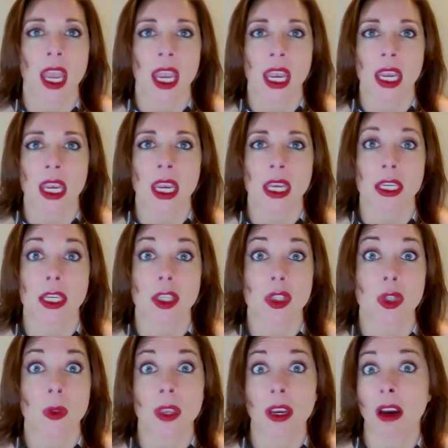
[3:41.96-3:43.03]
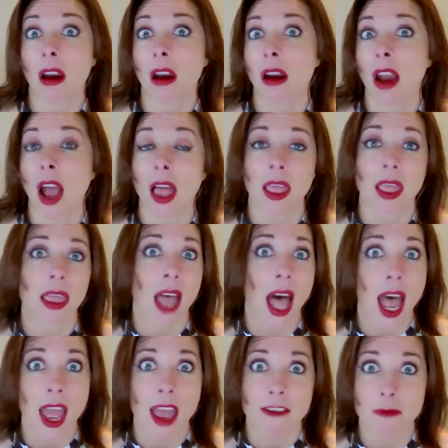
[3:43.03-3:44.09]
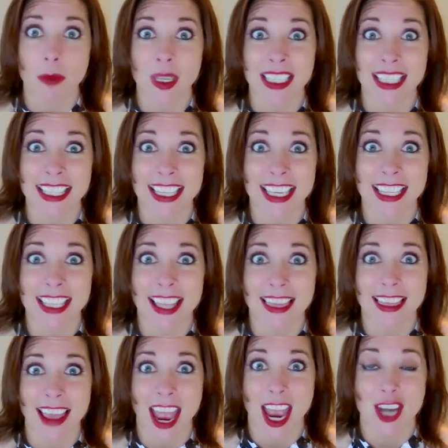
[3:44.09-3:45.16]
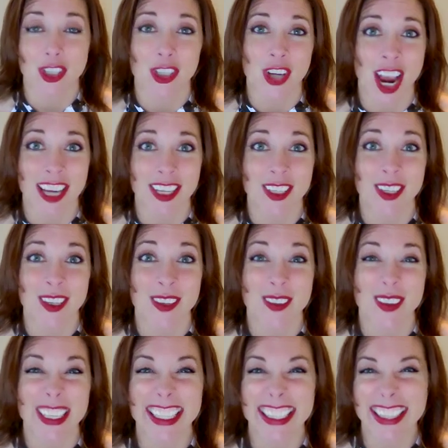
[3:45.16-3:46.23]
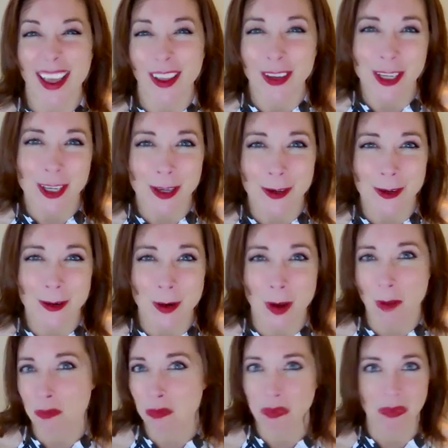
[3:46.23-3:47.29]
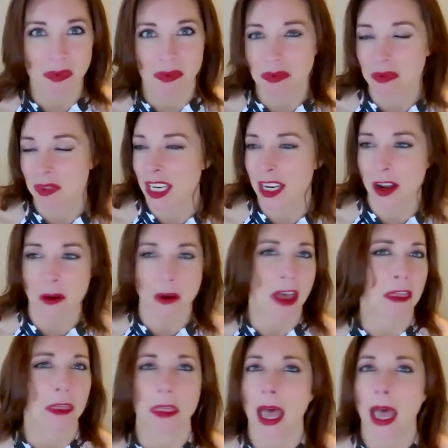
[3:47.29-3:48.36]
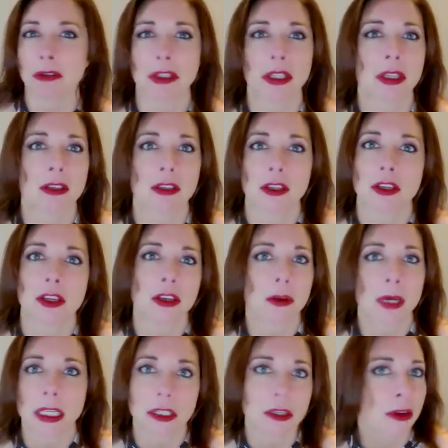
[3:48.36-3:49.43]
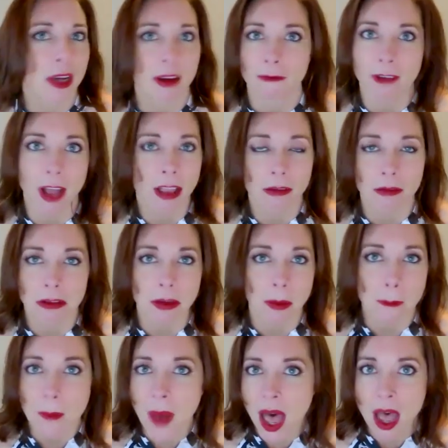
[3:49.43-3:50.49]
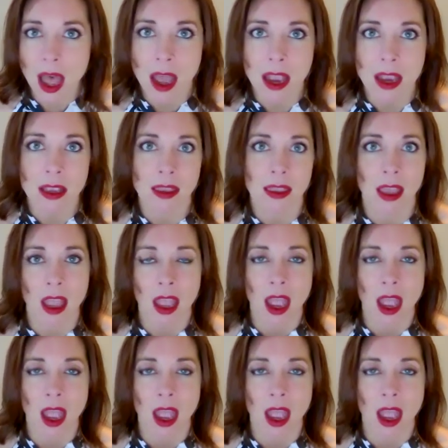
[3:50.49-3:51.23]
And so there are a lot of businesses that try to sell you, 1,000 new Instagram followers a month.